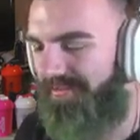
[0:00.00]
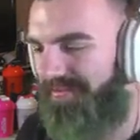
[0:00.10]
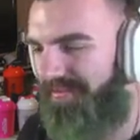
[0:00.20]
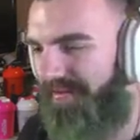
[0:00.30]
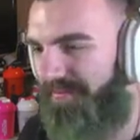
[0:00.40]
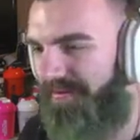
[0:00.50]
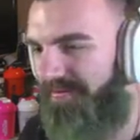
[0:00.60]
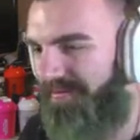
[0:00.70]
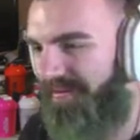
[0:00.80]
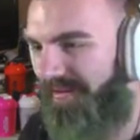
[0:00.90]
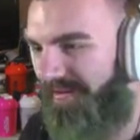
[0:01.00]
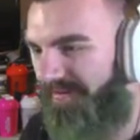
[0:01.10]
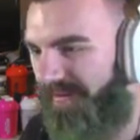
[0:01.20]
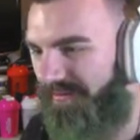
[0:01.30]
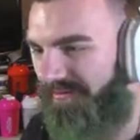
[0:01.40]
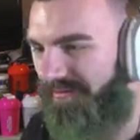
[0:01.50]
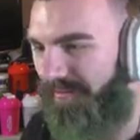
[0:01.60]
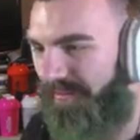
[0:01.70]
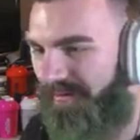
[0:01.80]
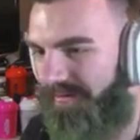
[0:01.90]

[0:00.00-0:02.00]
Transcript: Good stuff, dude. Fucking stupid.